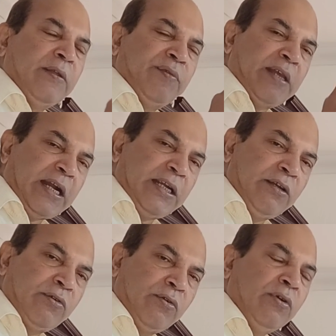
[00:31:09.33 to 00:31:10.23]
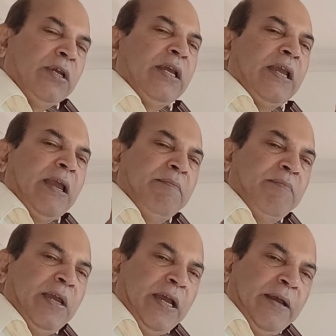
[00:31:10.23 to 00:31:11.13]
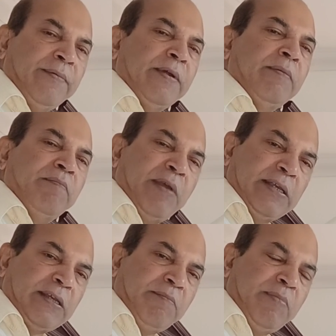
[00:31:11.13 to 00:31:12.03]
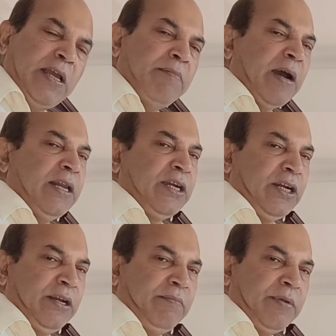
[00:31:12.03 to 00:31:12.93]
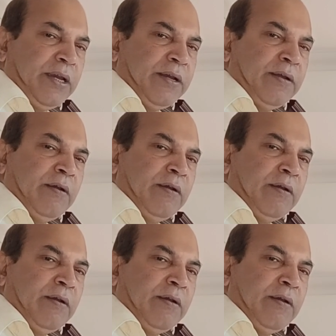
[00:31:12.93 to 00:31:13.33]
that into MVA base MVA by rated MVA.